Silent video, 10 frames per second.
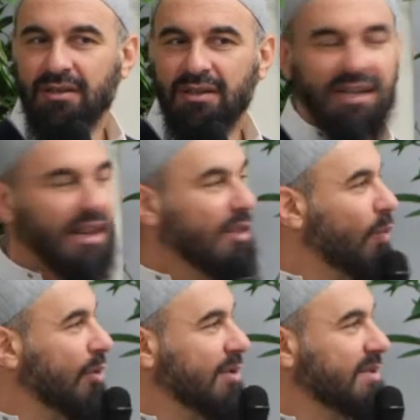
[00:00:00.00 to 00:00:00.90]
In other
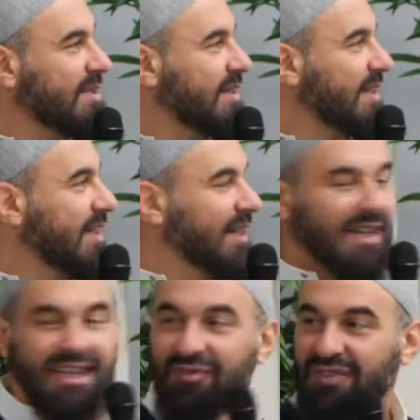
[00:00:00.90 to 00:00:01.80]
words,
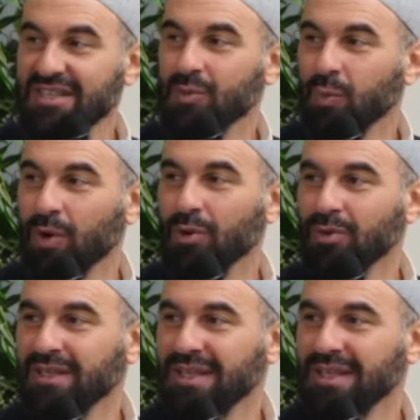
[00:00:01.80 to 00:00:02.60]
if this world